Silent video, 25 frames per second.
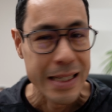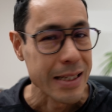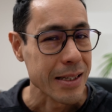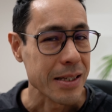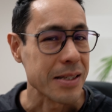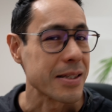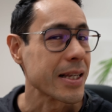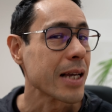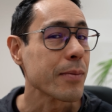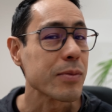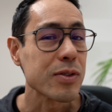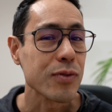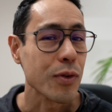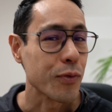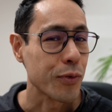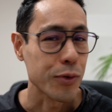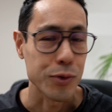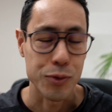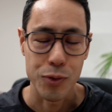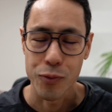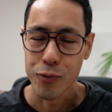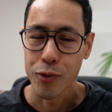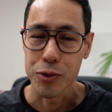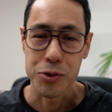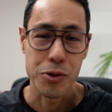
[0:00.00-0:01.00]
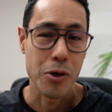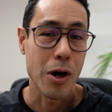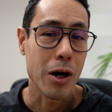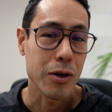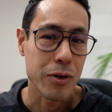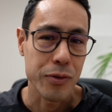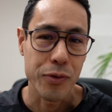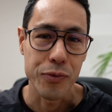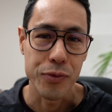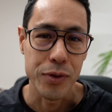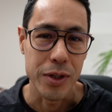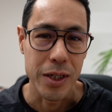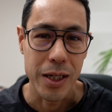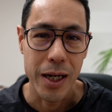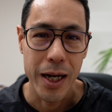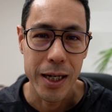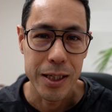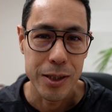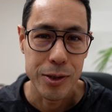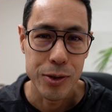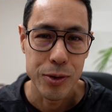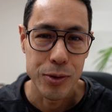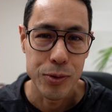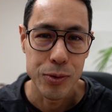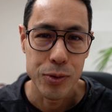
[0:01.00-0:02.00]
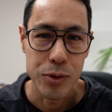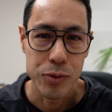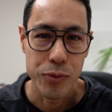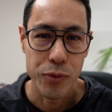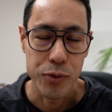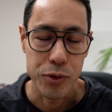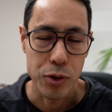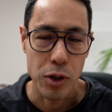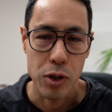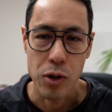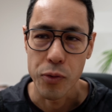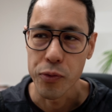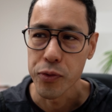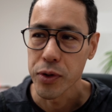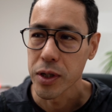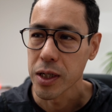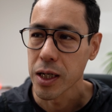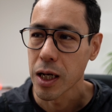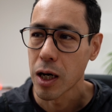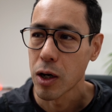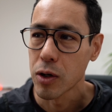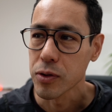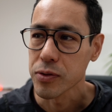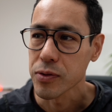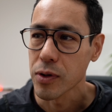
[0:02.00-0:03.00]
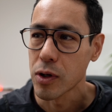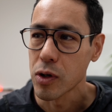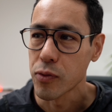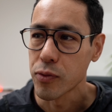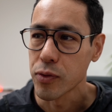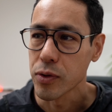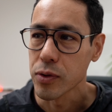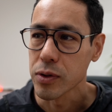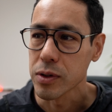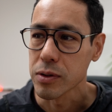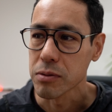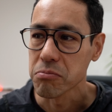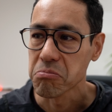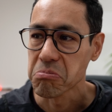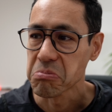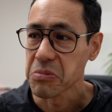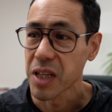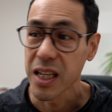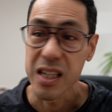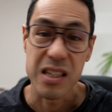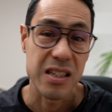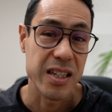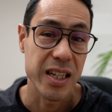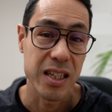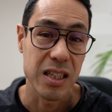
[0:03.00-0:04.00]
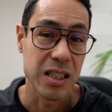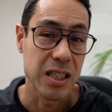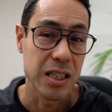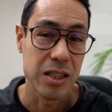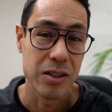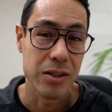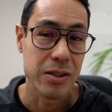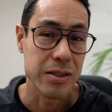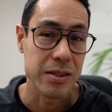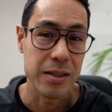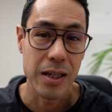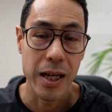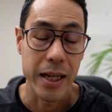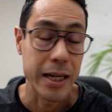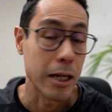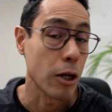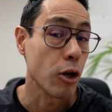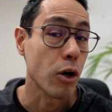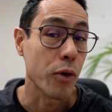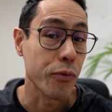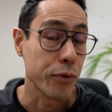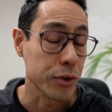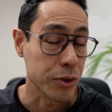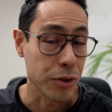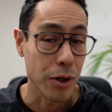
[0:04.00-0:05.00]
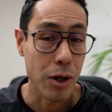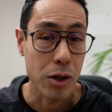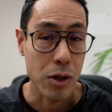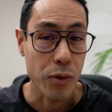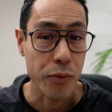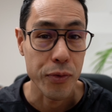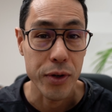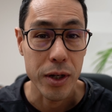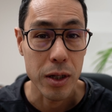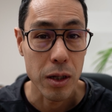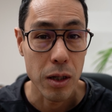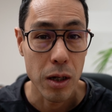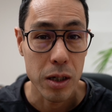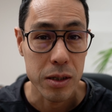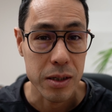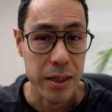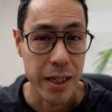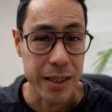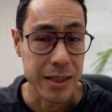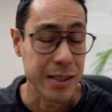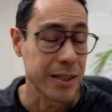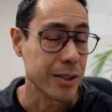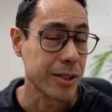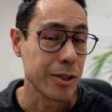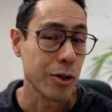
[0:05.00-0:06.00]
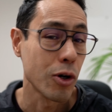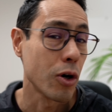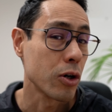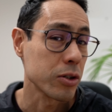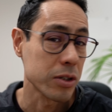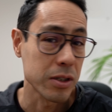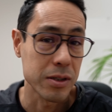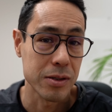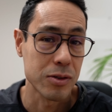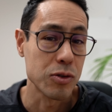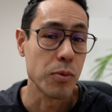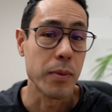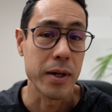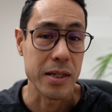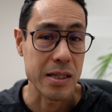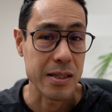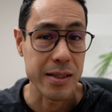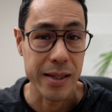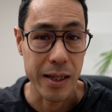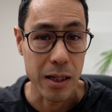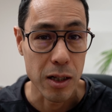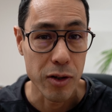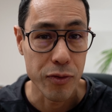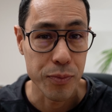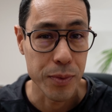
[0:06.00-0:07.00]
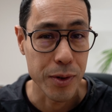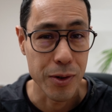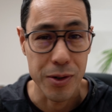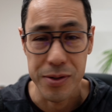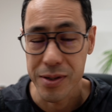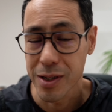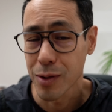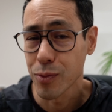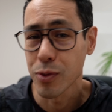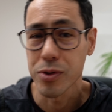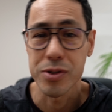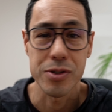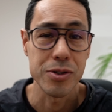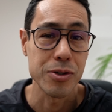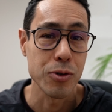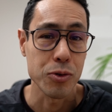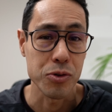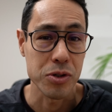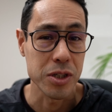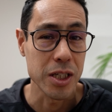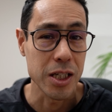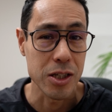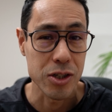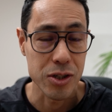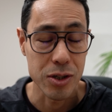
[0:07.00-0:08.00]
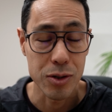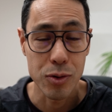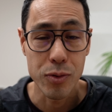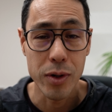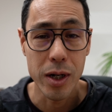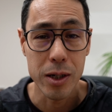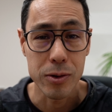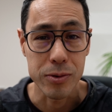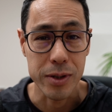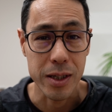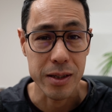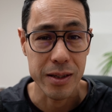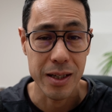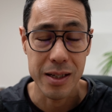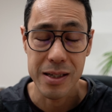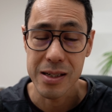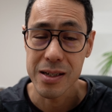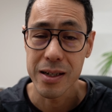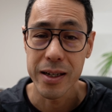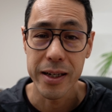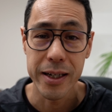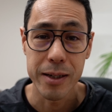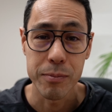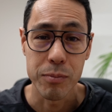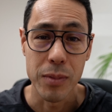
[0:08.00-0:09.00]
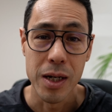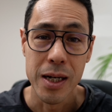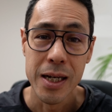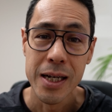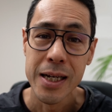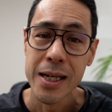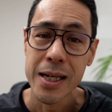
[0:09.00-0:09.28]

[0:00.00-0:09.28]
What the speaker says: The same is with photography. I do photography now over 10 years, analog photography a lot. I taught it to myself because there was no teacher around at that time.